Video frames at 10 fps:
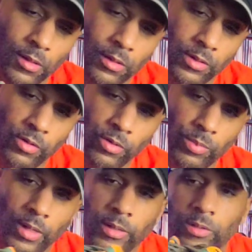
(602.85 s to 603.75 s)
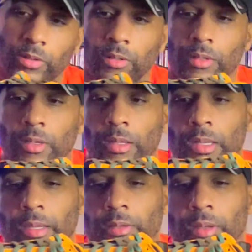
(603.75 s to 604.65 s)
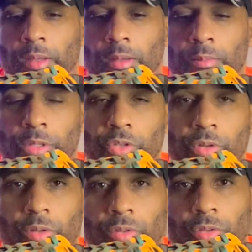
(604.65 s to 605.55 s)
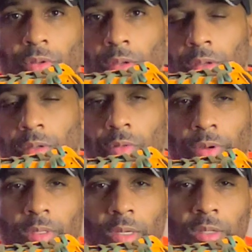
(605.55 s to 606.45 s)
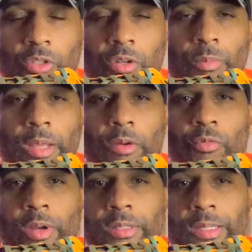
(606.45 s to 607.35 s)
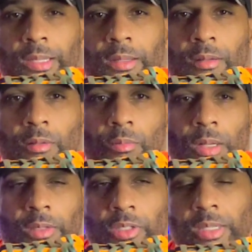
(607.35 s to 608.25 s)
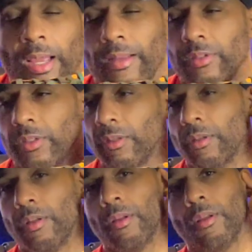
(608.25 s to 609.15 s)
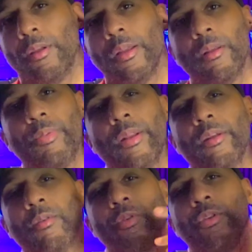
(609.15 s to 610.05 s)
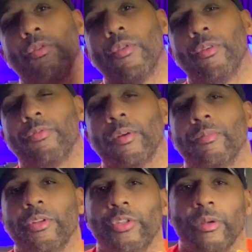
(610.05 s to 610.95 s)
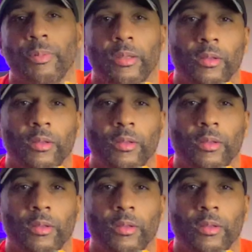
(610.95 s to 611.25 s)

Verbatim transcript: No complaints. like the um, materials. Your retail is going to be at 110 plus tax, and depending on where you order from, the shipping.